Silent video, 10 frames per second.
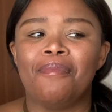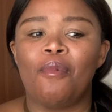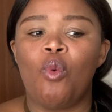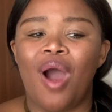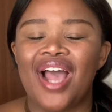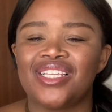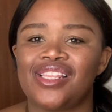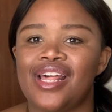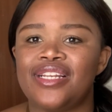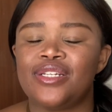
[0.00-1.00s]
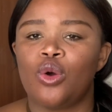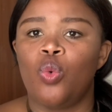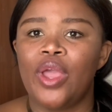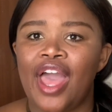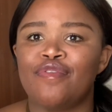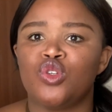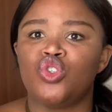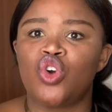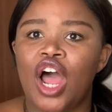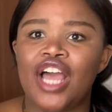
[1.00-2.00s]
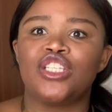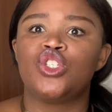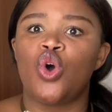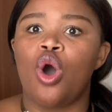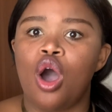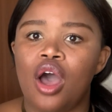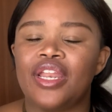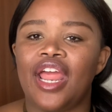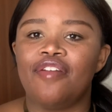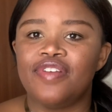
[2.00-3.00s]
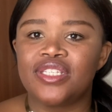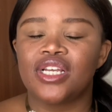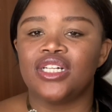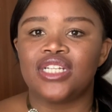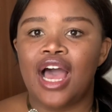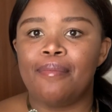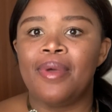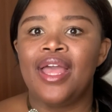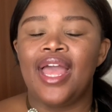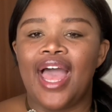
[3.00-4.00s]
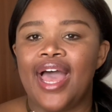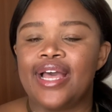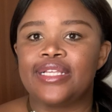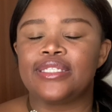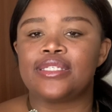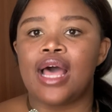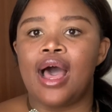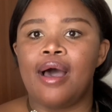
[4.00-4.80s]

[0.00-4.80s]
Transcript: why is it that we have to try so hard every single time as